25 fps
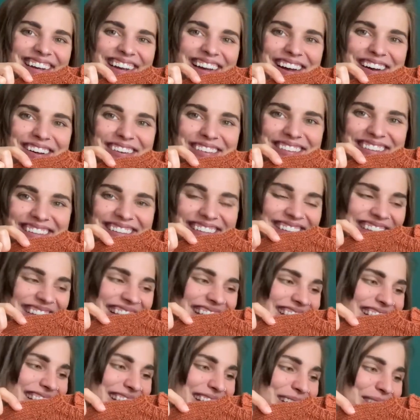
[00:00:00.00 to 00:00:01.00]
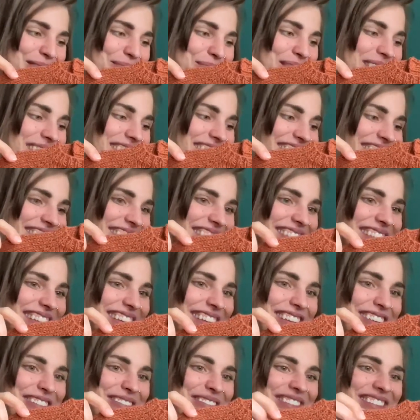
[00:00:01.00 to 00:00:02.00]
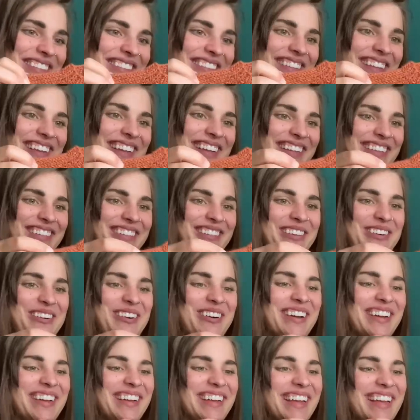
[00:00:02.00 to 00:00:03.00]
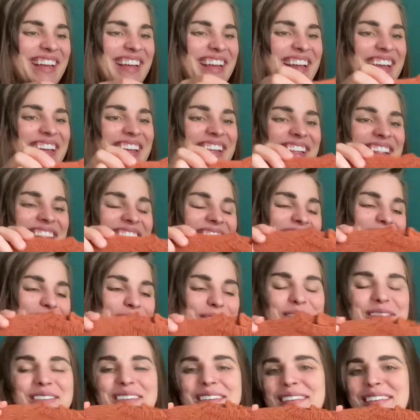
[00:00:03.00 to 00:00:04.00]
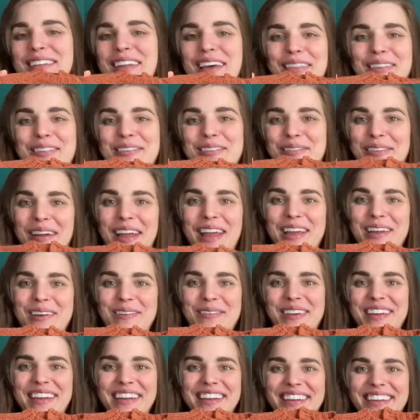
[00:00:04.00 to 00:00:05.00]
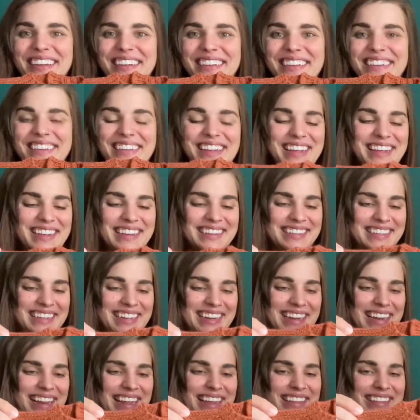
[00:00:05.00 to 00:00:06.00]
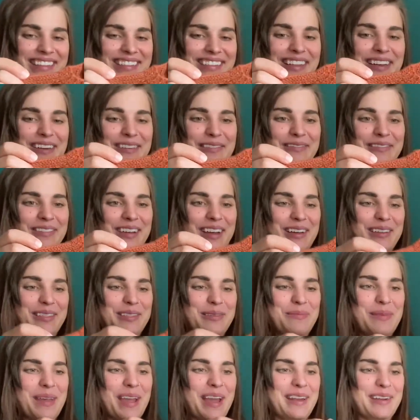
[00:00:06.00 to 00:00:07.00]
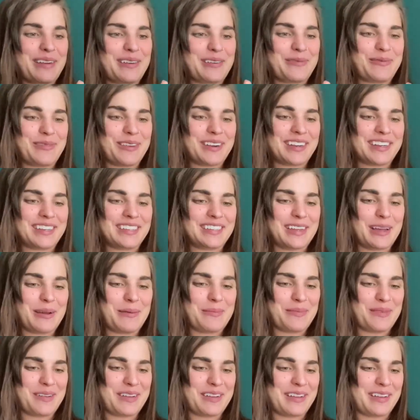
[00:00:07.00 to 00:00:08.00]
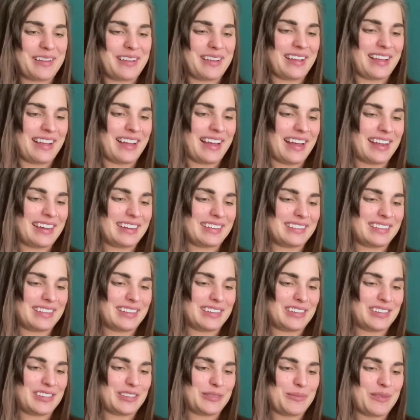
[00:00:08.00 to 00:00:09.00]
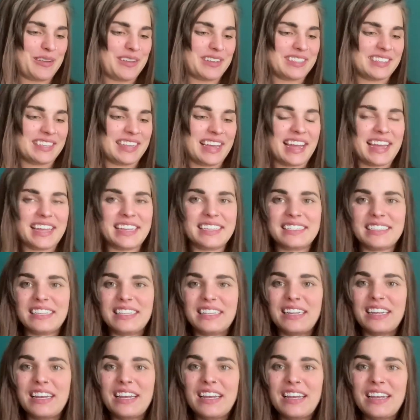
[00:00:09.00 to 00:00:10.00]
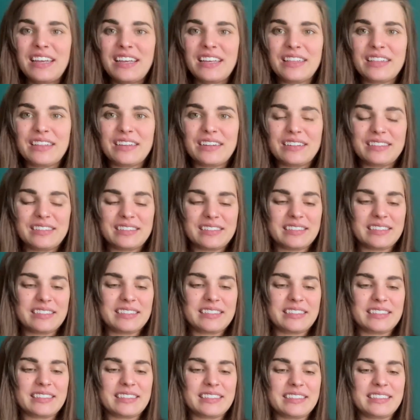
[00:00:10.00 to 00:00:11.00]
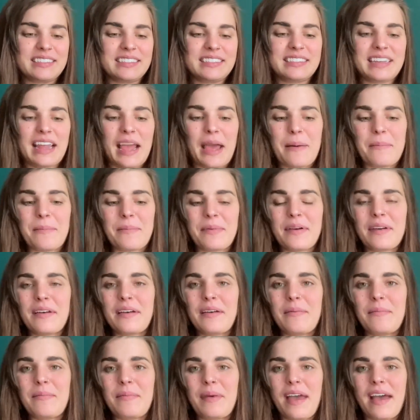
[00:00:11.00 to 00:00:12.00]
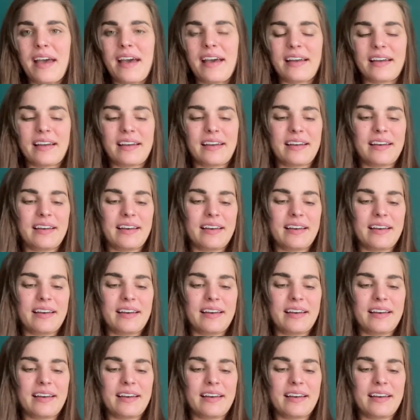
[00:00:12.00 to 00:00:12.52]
how can that not be just the cutest thing? So this was another great quick knit, and I love how the pattern worked up on such a small size. And there's a little snap back